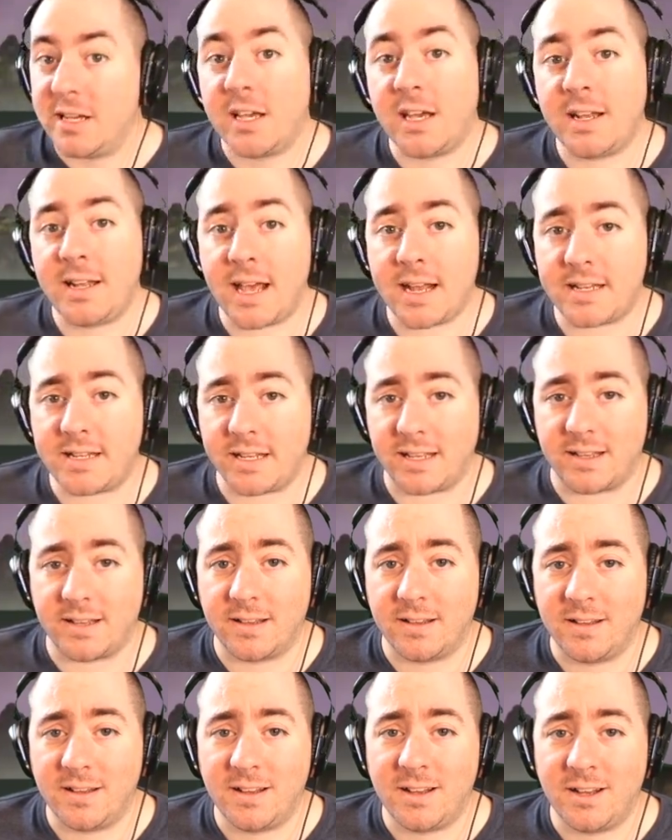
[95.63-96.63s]
Connecting,
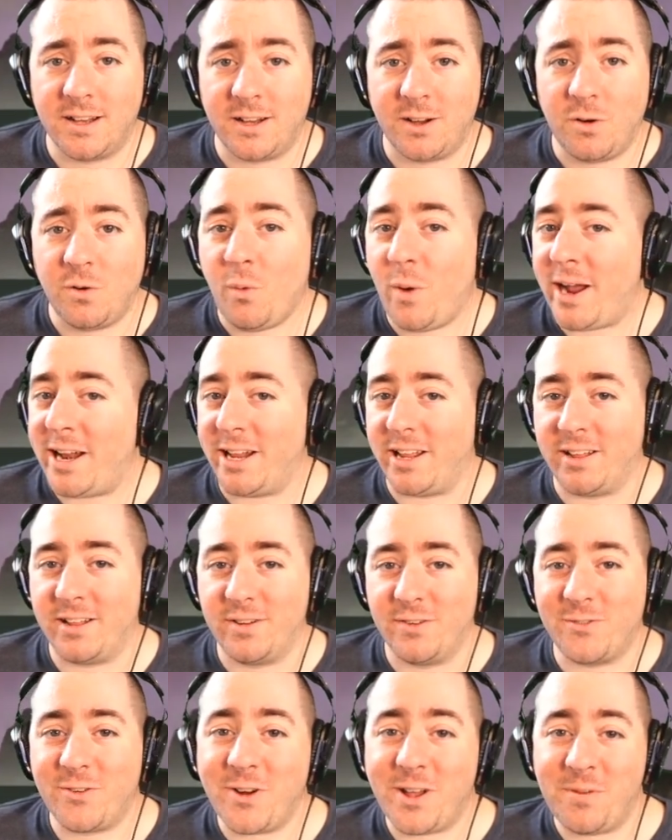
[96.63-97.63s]
waiting
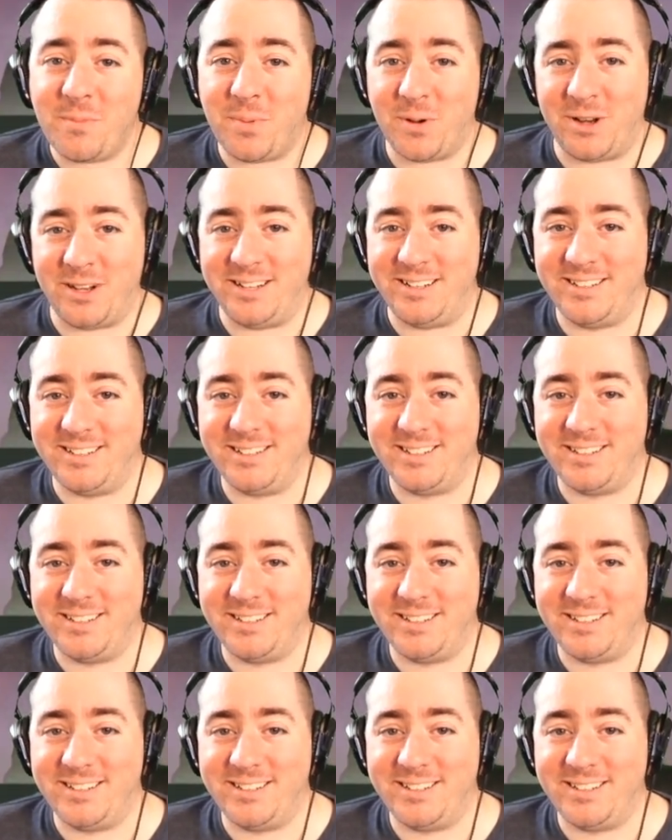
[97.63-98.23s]
for input.